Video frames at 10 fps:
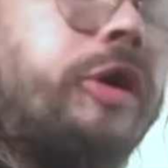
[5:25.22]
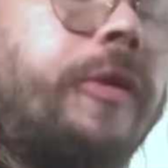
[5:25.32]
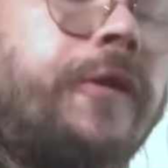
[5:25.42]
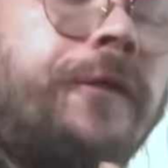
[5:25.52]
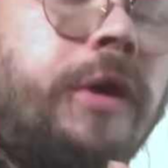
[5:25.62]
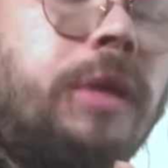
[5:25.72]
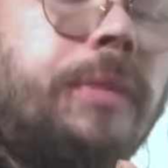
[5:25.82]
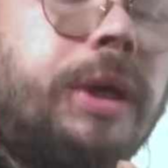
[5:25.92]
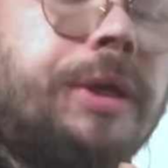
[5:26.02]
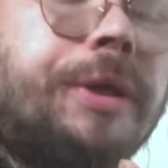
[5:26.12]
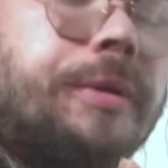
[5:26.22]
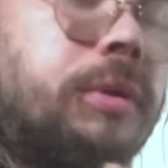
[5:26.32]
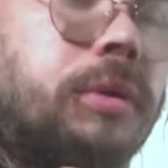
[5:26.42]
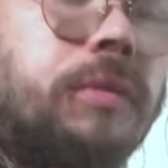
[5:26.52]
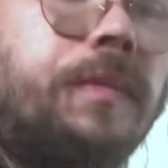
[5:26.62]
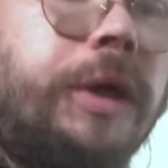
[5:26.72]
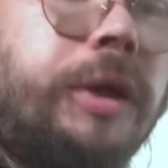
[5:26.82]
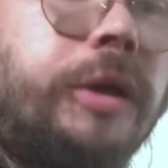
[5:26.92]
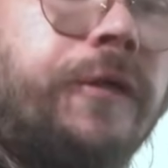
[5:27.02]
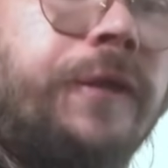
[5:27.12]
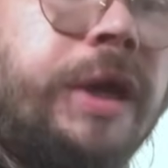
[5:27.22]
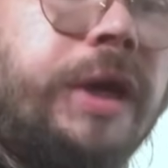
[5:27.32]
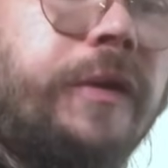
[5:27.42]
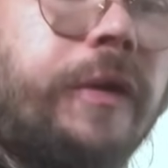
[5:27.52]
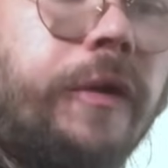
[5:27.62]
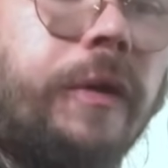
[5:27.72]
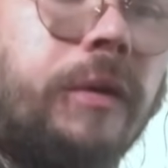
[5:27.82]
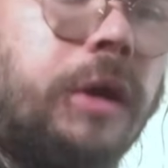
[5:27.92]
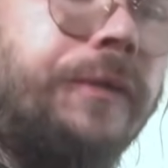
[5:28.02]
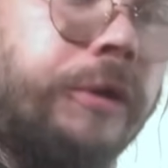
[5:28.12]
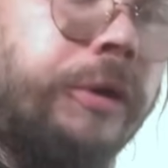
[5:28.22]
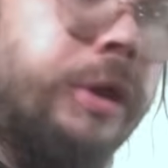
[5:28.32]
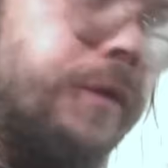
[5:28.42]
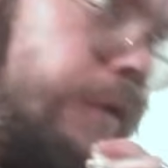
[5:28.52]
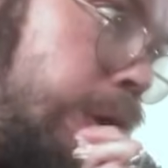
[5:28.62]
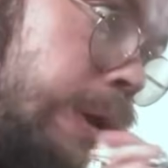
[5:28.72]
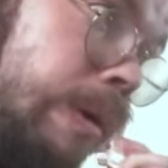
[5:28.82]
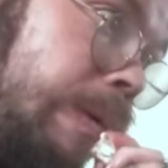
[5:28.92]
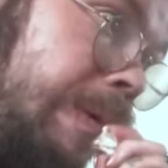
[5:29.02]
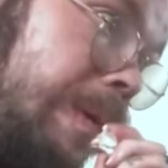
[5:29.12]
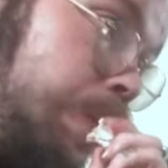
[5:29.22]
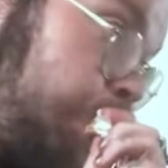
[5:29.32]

are always fun, but, you know, the fans also love the cooking videos.